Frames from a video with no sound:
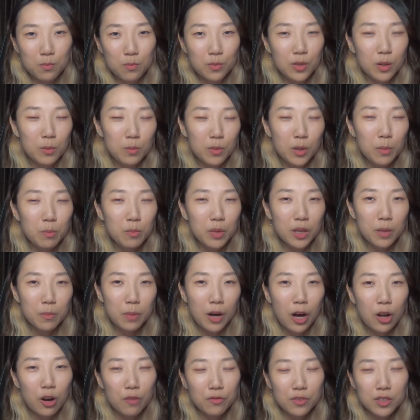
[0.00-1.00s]
the big
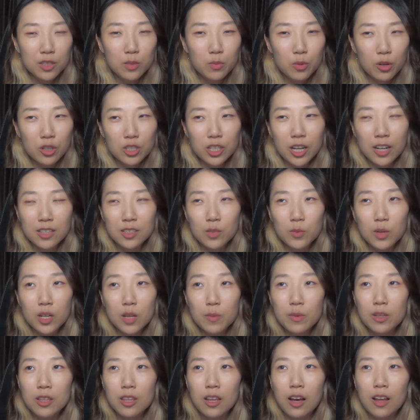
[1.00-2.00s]
part of this project has
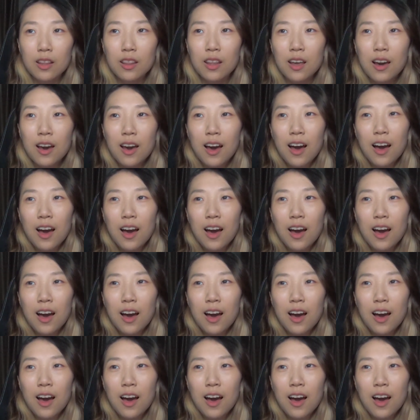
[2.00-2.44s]
already been done.